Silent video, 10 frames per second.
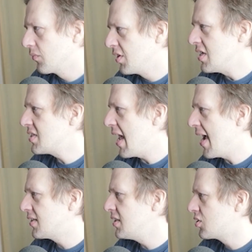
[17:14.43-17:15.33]
This
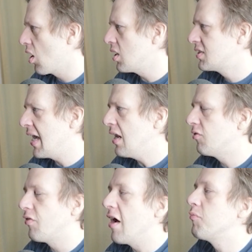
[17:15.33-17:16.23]
Axie's cards gain
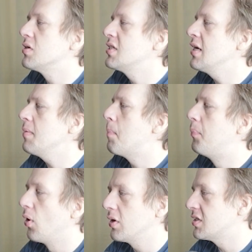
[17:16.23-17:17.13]
5% bonus